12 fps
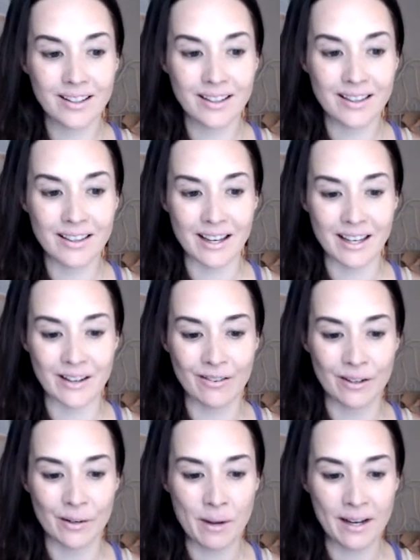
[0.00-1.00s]
Thank you
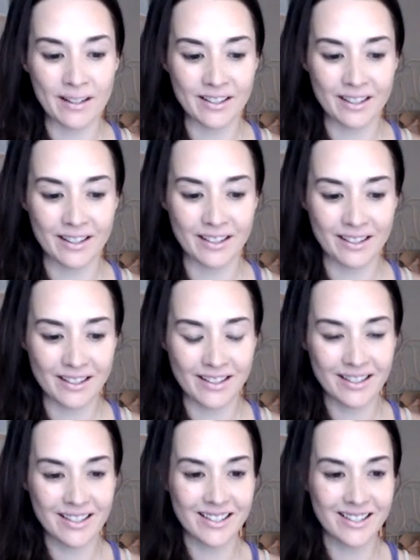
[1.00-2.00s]
for your
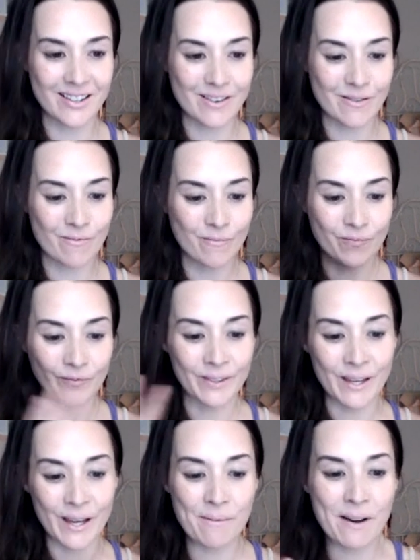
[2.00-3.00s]
patience.
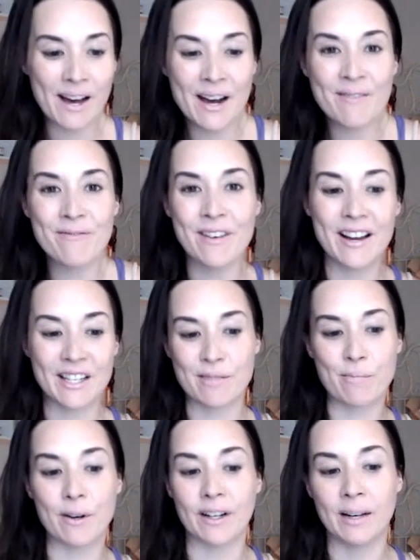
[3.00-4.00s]
Come on,
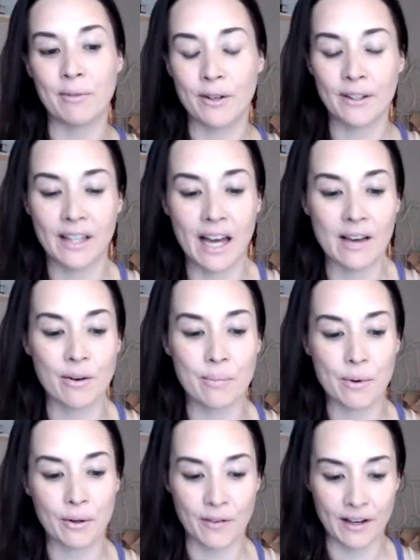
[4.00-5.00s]
Facebook. I'm going live on
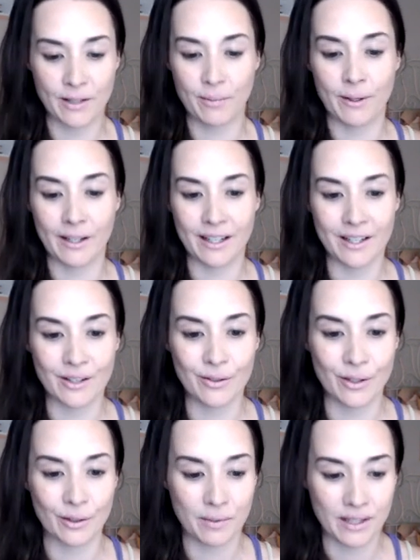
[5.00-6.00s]
both Facebook and
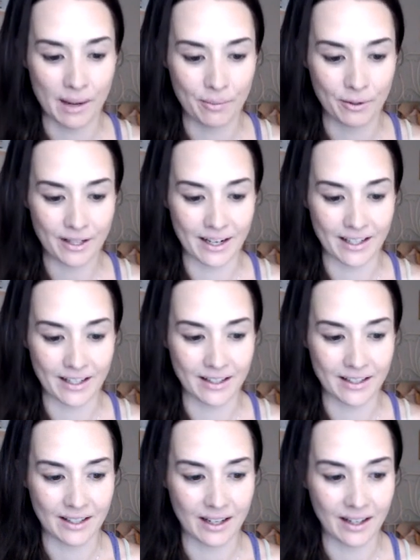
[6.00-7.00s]
YouTube
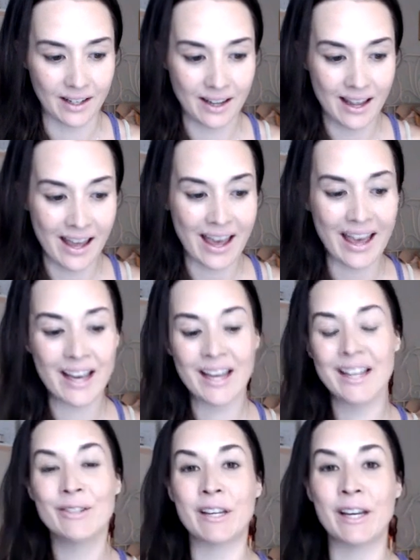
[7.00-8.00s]
simultaneously.
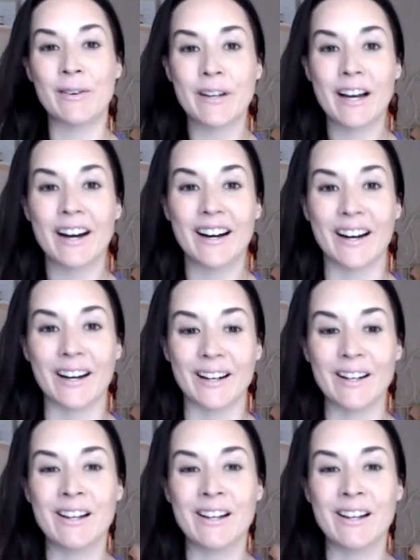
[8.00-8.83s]
And here we are.